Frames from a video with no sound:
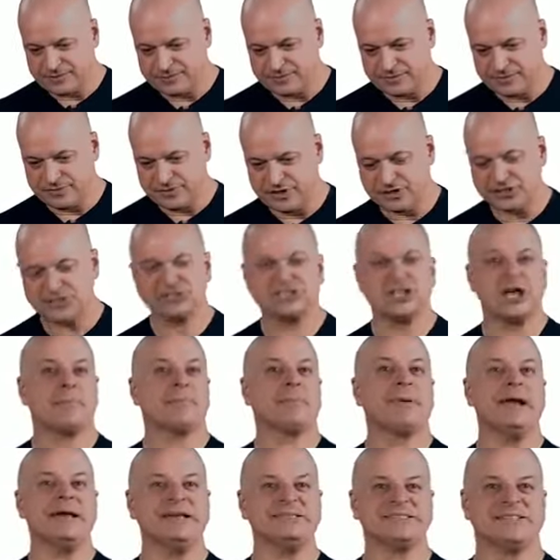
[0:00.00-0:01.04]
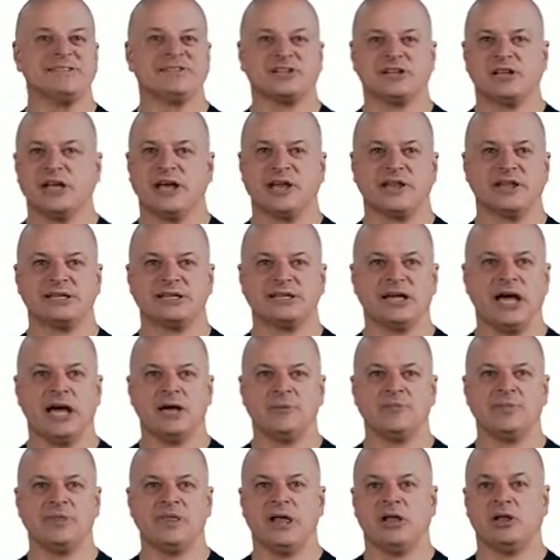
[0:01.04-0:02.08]
they're just not present a lot of the
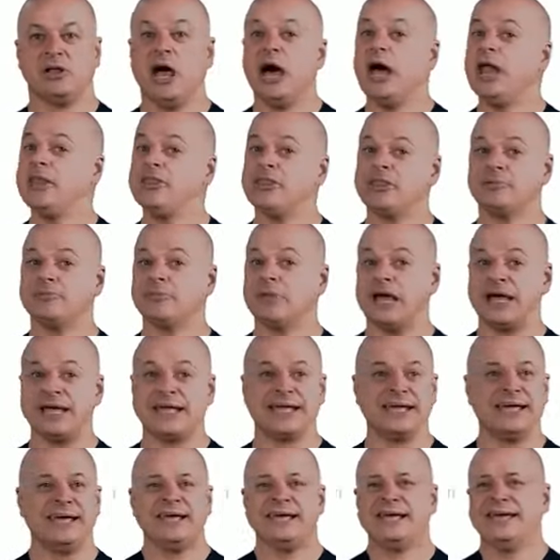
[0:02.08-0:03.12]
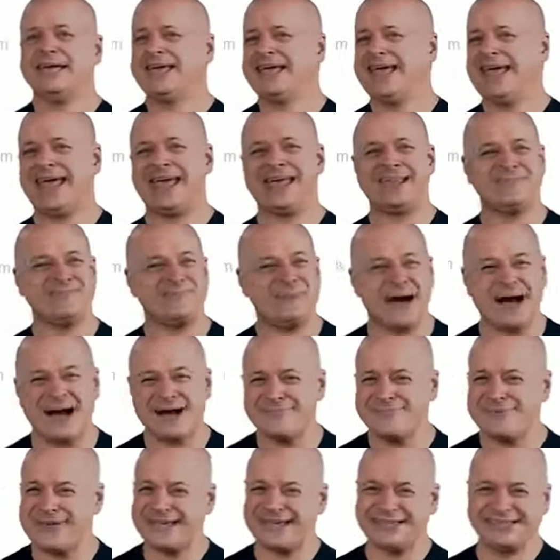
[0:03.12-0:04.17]
time. A lot of them, like head
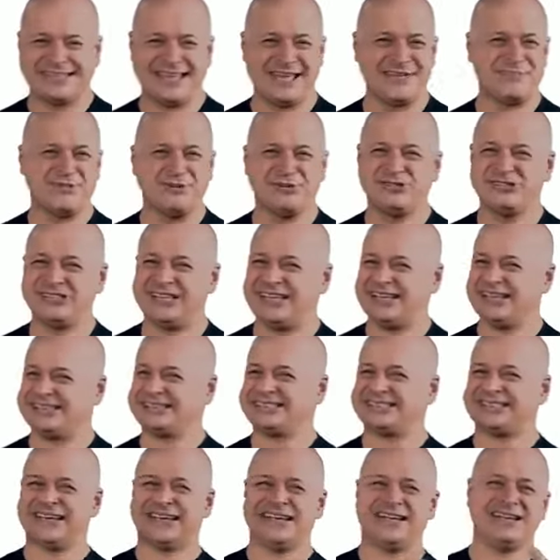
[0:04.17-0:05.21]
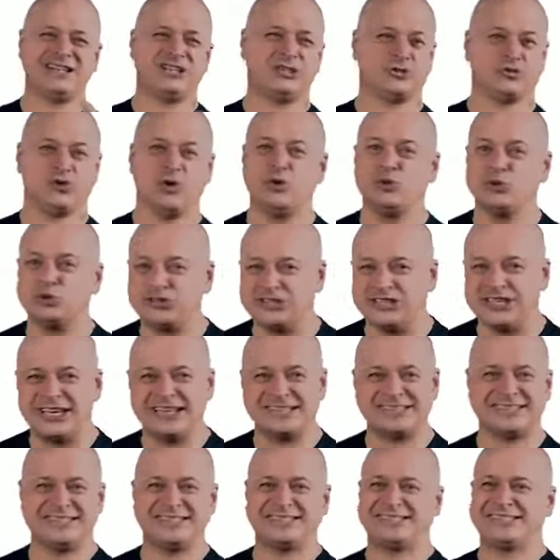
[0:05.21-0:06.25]
bobbing, Demusset's sign, de
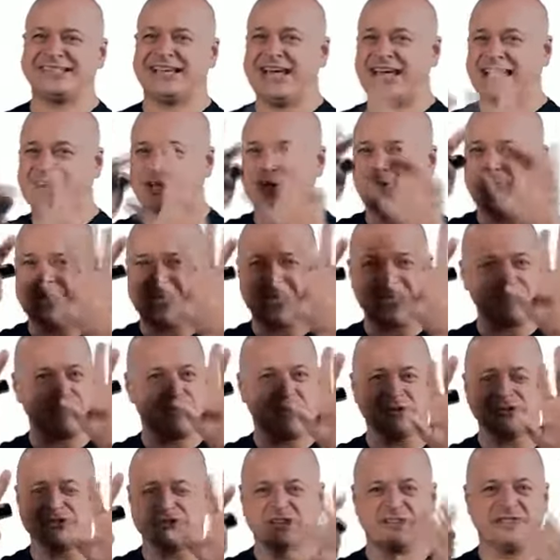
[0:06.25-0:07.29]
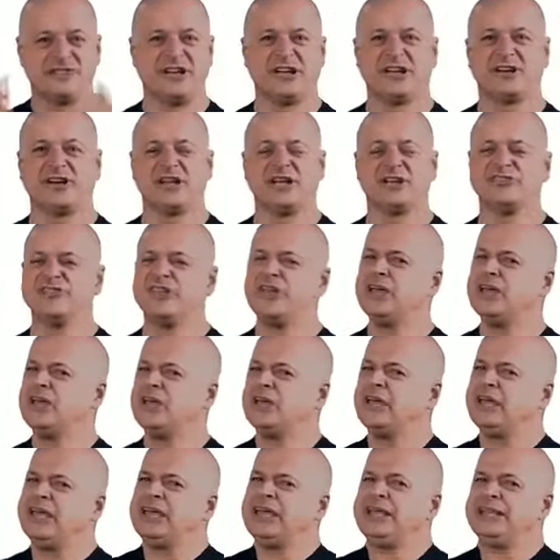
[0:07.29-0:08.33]
Rosier's sign, Quinky Pulse in the fingernails,
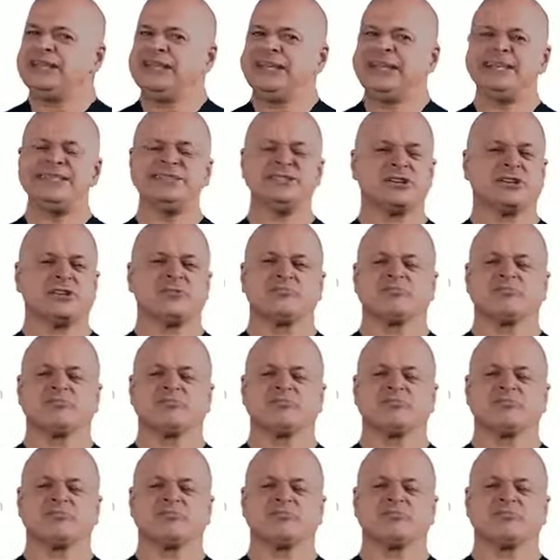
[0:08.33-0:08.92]
these are